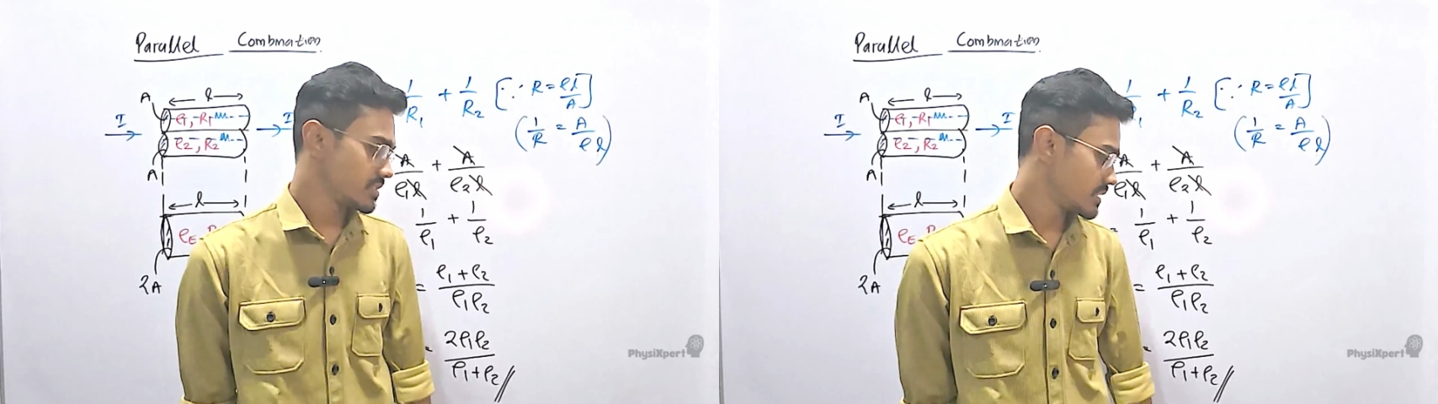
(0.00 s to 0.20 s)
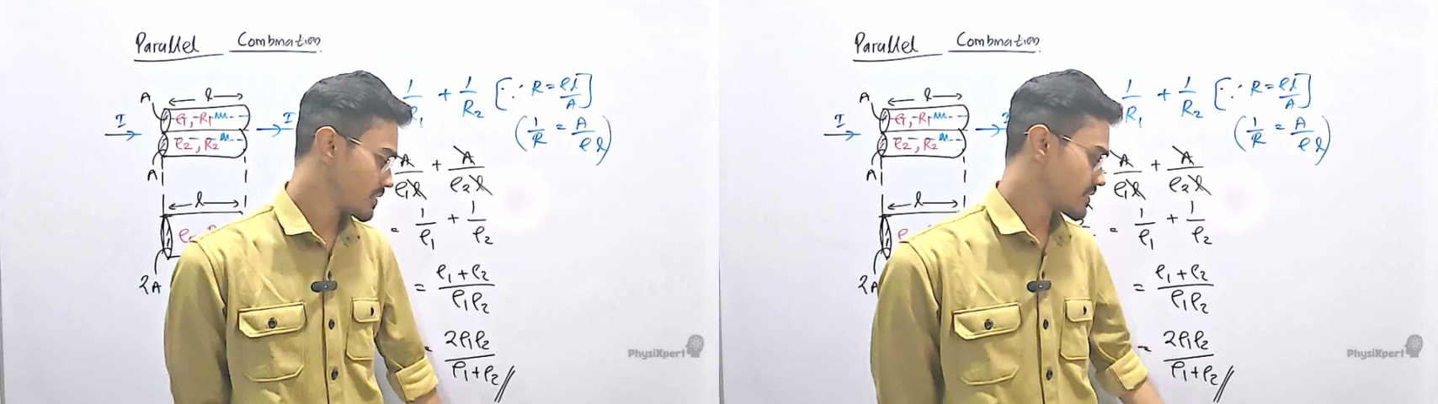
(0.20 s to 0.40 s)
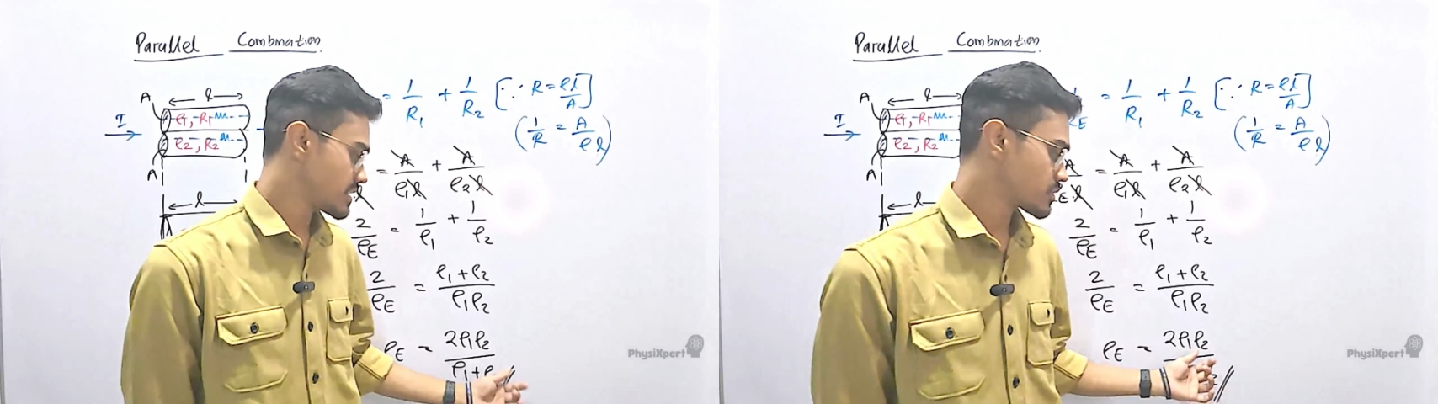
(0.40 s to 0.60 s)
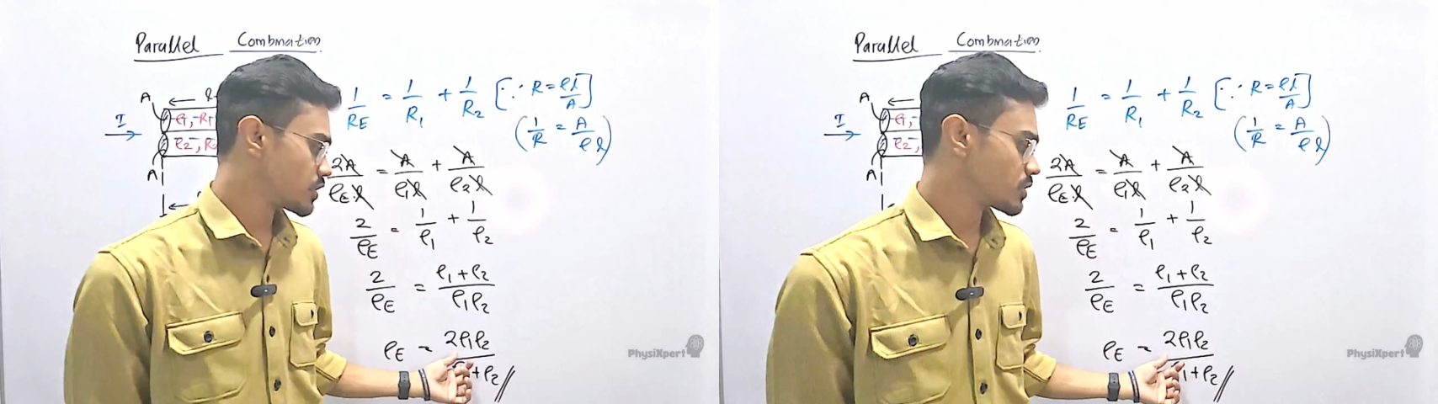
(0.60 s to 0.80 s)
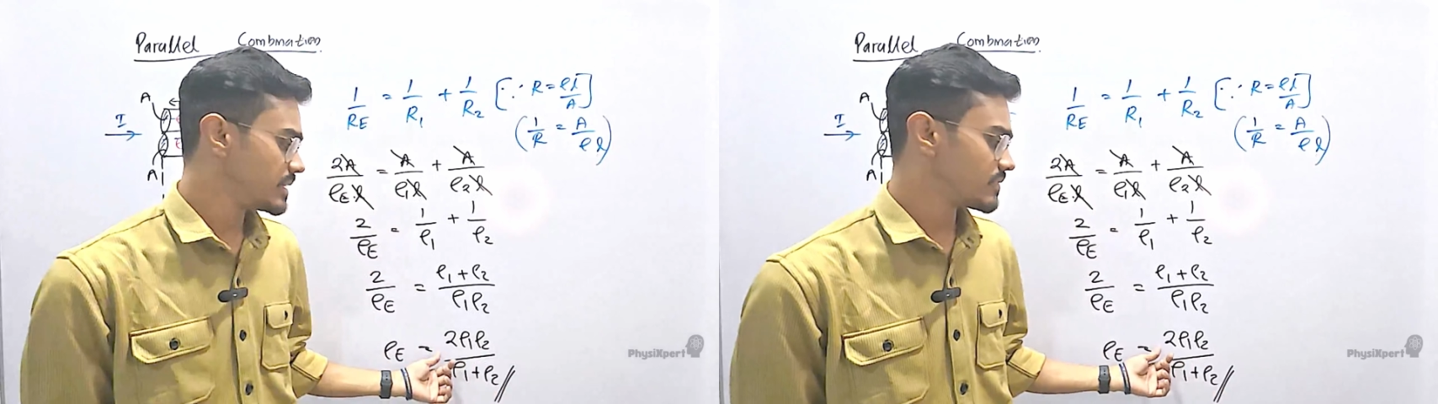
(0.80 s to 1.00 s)
The equation is
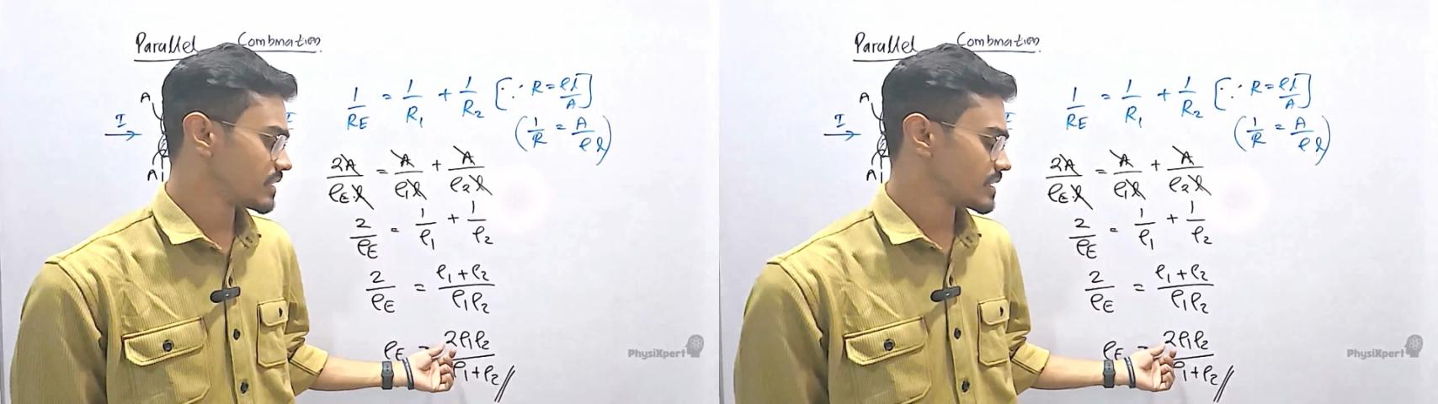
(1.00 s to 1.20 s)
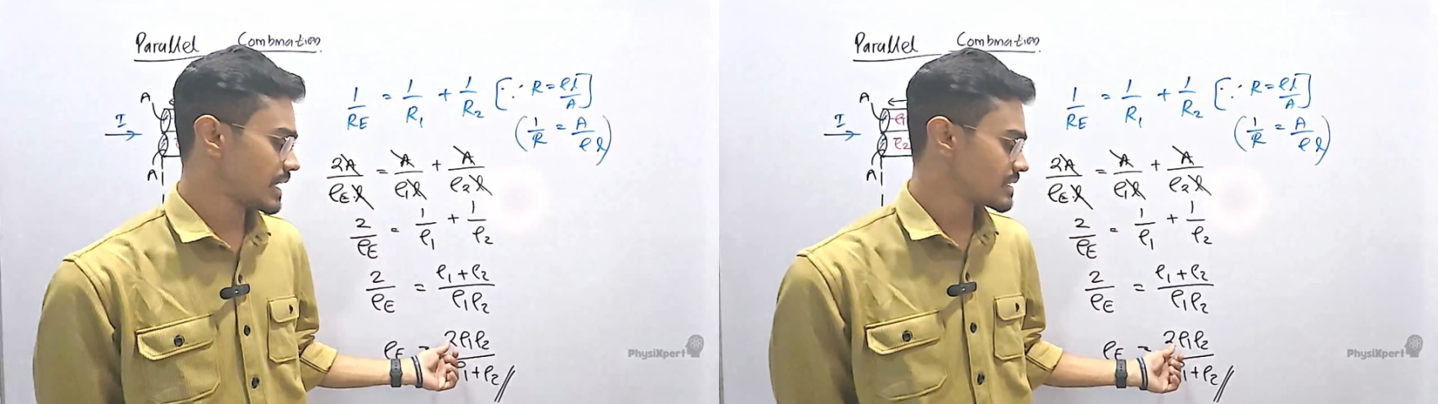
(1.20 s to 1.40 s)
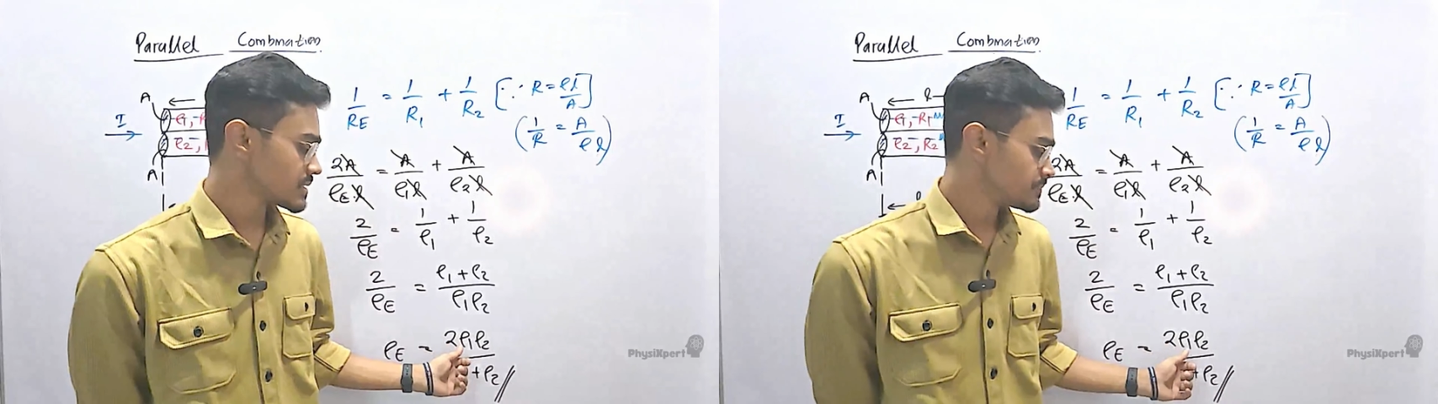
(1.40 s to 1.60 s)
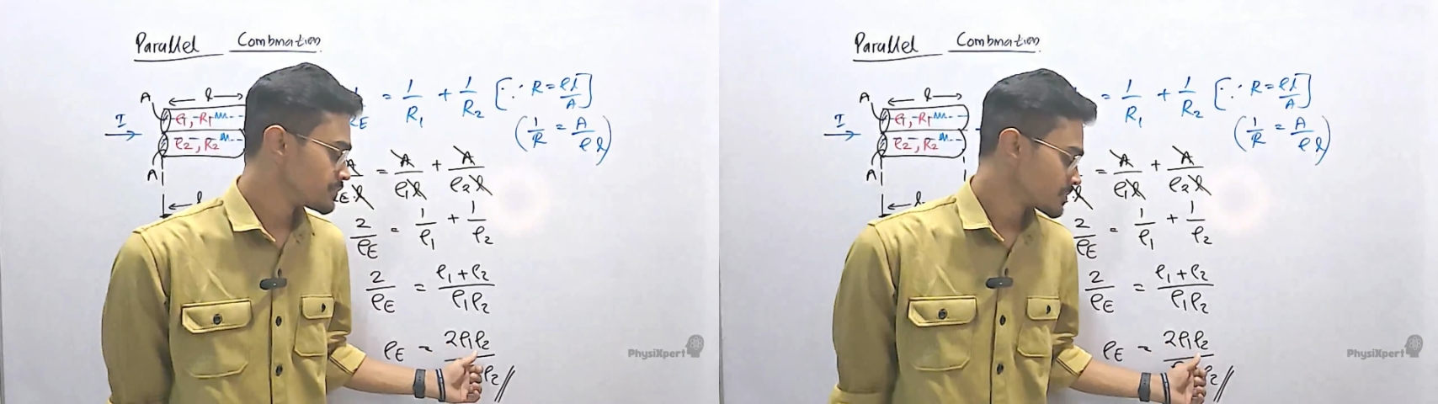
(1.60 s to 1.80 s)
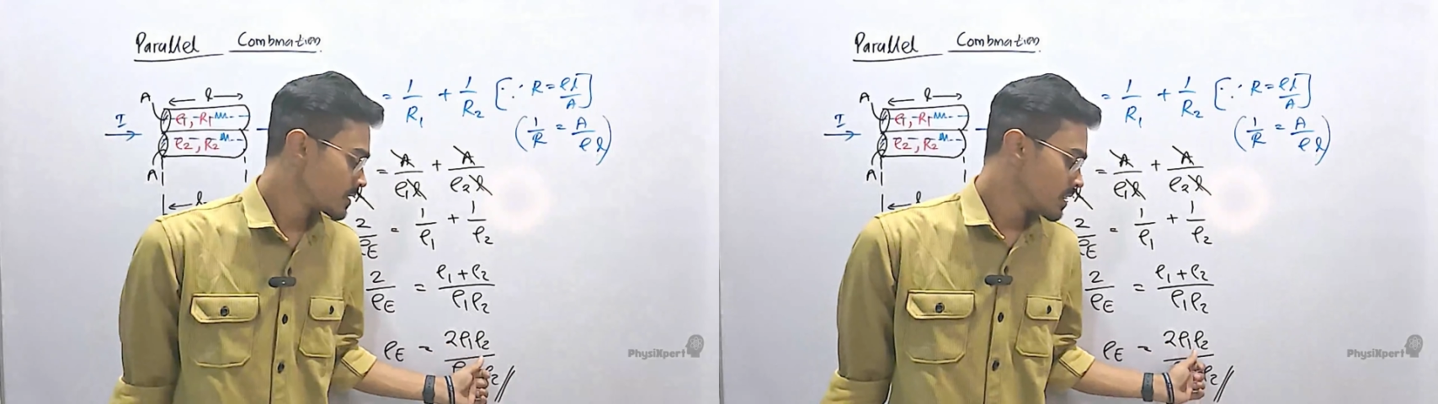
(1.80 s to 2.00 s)
going to be different as
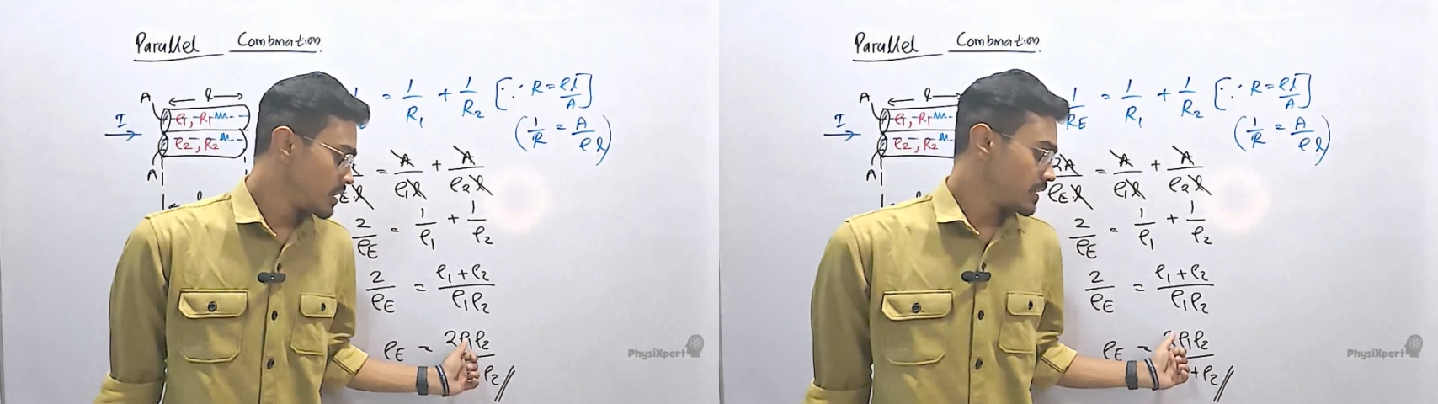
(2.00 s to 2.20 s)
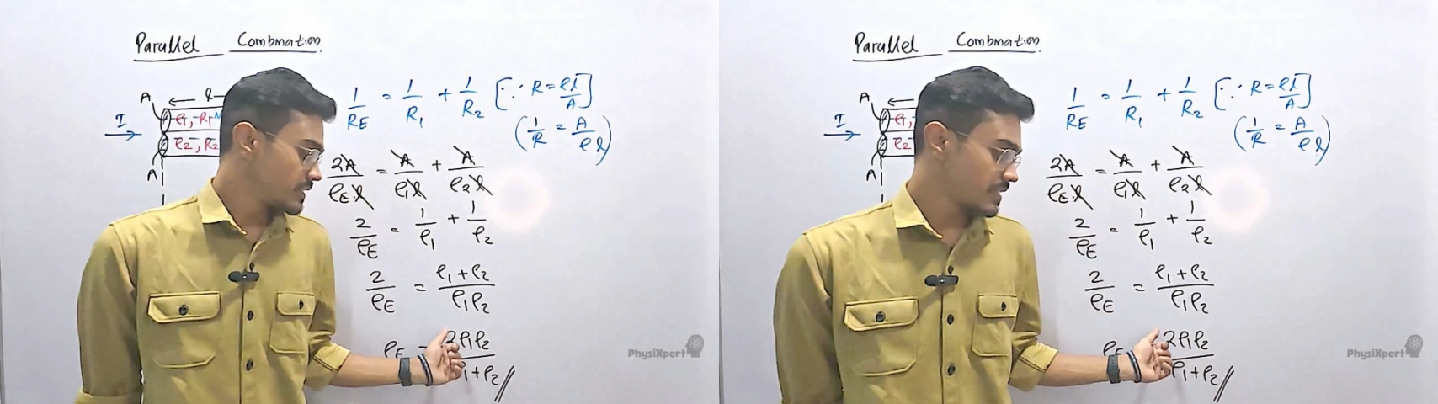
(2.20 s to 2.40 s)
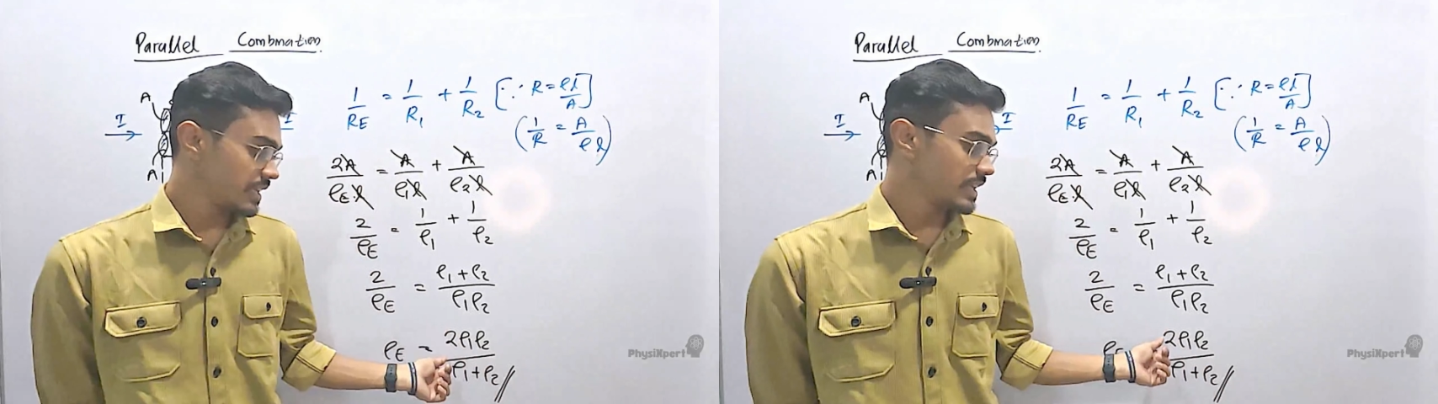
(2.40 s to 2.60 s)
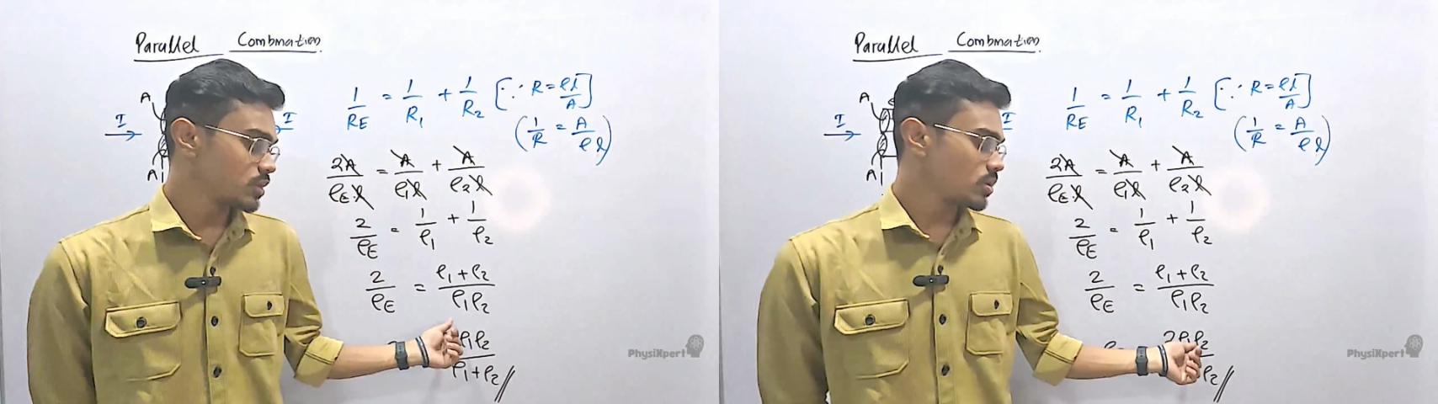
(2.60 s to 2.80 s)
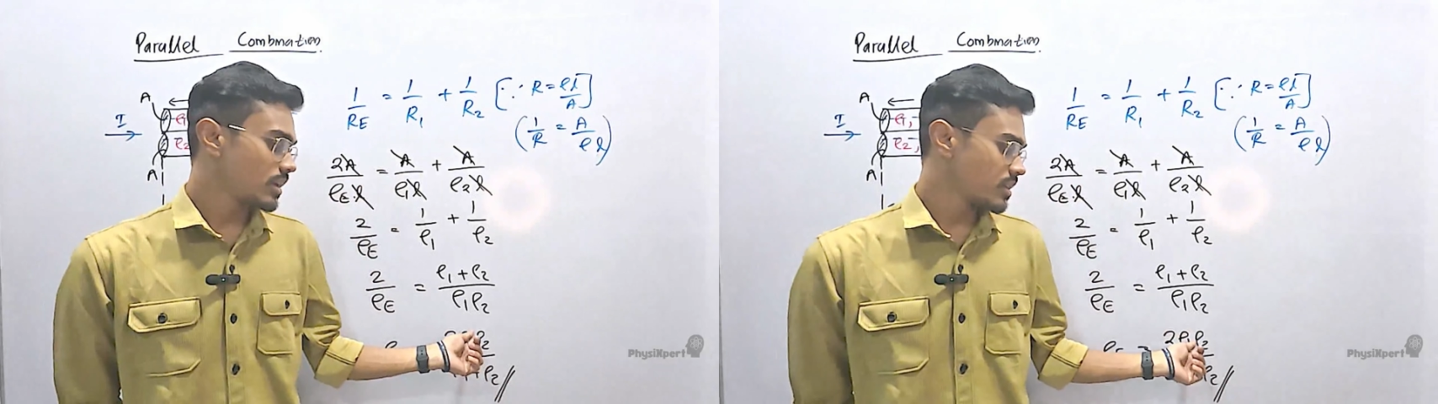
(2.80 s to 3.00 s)
3
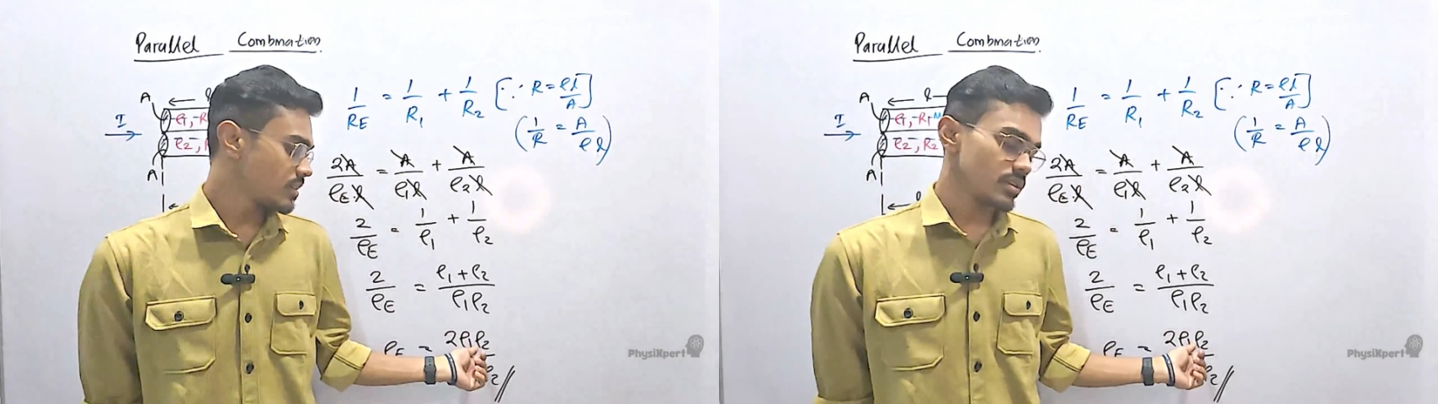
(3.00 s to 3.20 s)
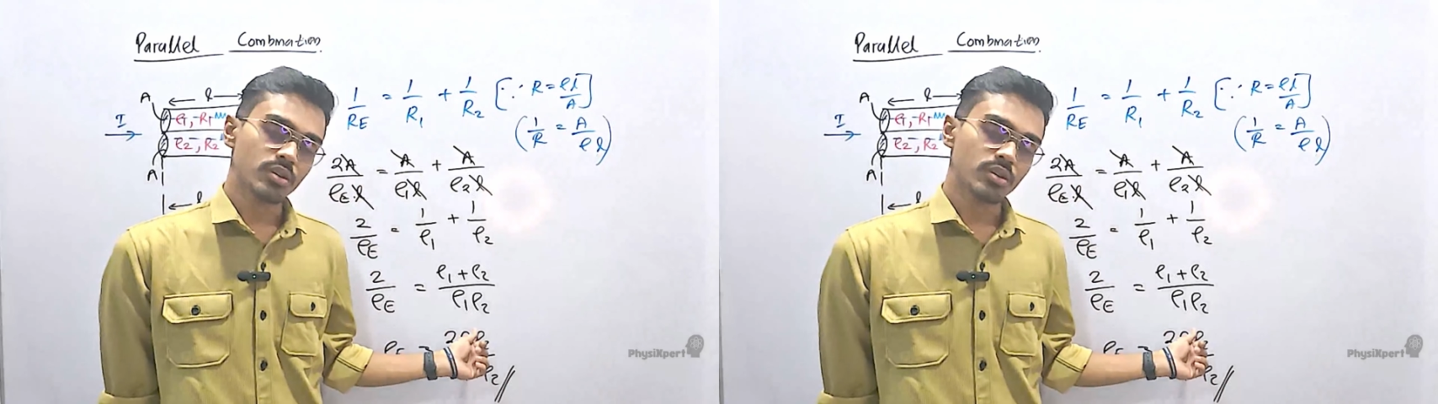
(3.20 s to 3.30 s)
rho 1